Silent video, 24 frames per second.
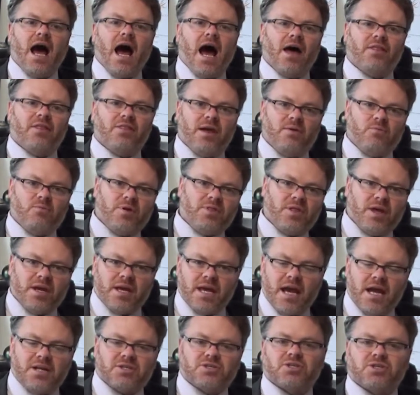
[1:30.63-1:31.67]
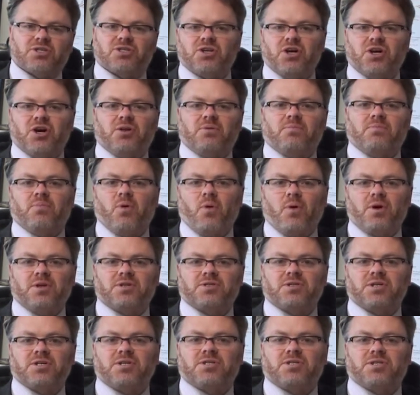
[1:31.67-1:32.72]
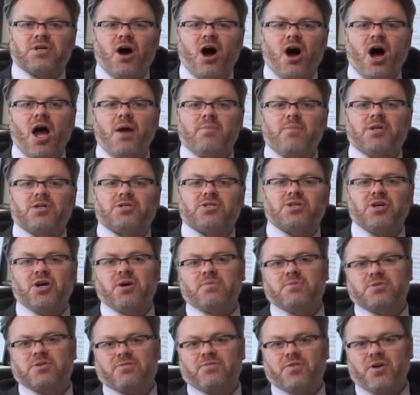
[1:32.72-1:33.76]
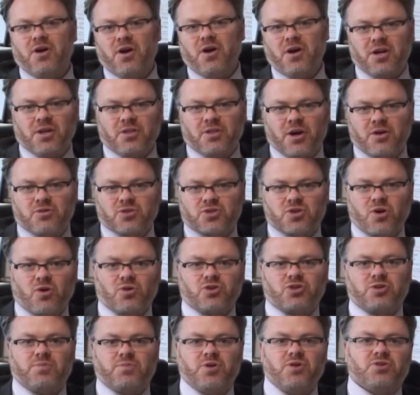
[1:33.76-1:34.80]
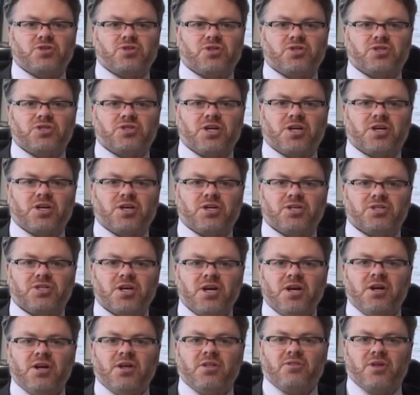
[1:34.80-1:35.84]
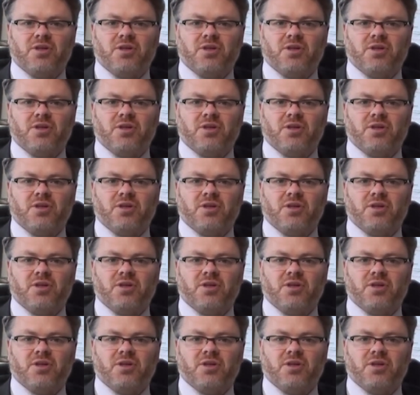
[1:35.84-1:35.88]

And then when they get to certain points in time, in terms of earning those contribution stickers,